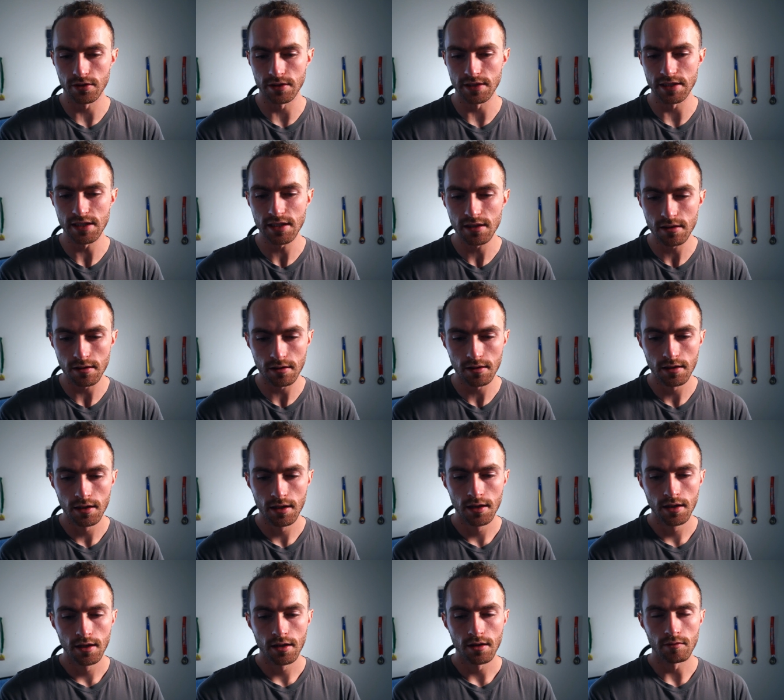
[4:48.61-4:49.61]
year,
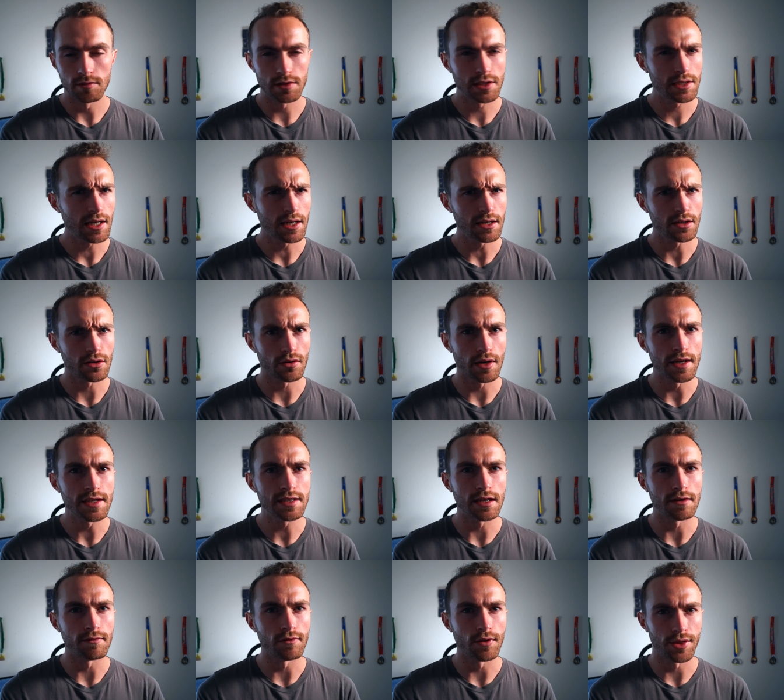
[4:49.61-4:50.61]
which is kind of
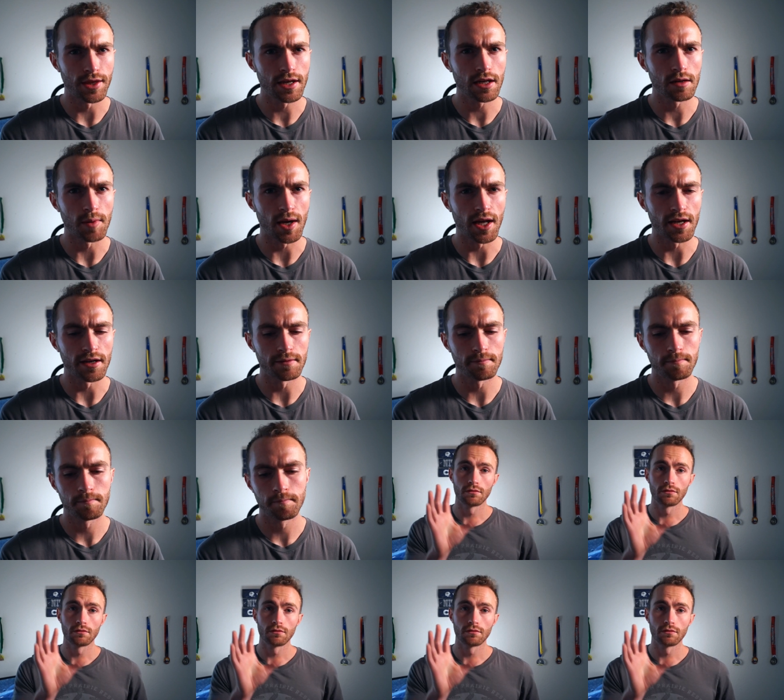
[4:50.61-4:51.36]
crazy if you think about it.